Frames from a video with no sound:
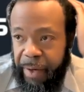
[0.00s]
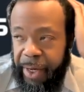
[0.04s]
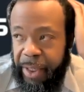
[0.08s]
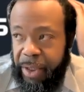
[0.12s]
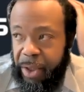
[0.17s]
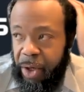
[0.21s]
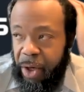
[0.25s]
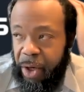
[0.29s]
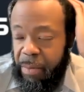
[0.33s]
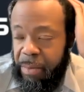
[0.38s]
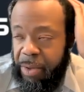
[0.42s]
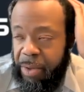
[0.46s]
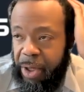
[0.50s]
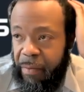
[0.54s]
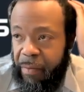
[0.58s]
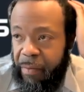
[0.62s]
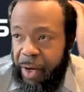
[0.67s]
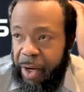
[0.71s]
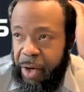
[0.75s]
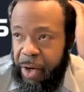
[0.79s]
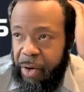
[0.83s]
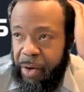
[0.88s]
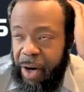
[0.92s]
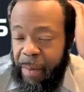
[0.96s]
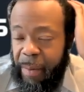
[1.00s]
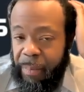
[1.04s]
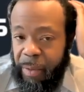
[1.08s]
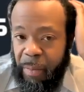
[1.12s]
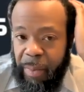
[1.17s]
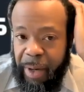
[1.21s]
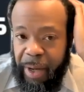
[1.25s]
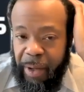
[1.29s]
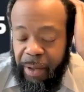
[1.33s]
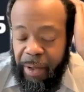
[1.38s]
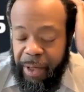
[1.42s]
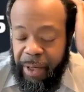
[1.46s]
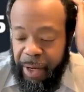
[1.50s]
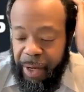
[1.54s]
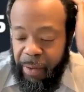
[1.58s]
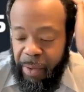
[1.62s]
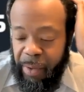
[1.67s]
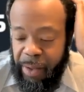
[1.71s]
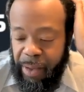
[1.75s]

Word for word: in terms of interoperability